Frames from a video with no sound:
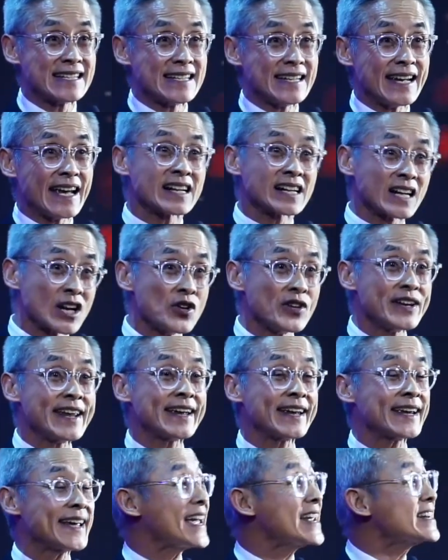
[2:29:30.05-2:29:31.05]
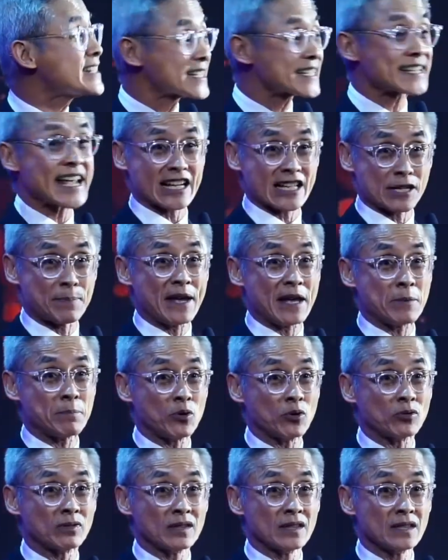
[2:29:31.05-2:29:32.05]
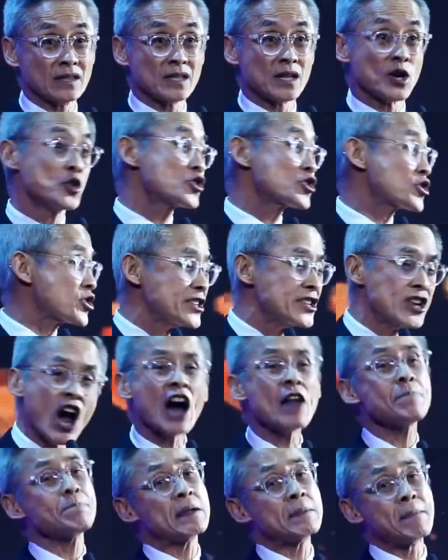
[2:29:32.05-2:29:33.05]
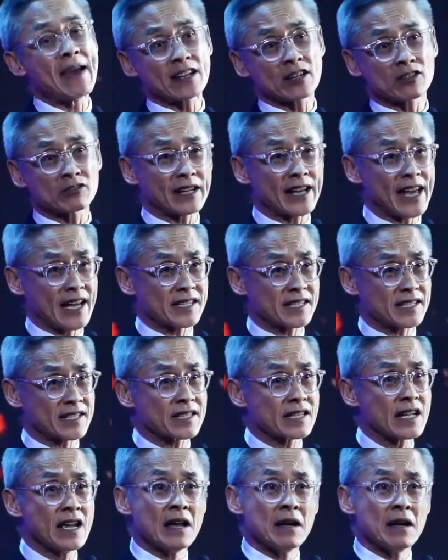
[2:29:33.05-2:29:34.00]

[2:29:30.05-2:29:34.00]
including intersex people, who should not be medical cases,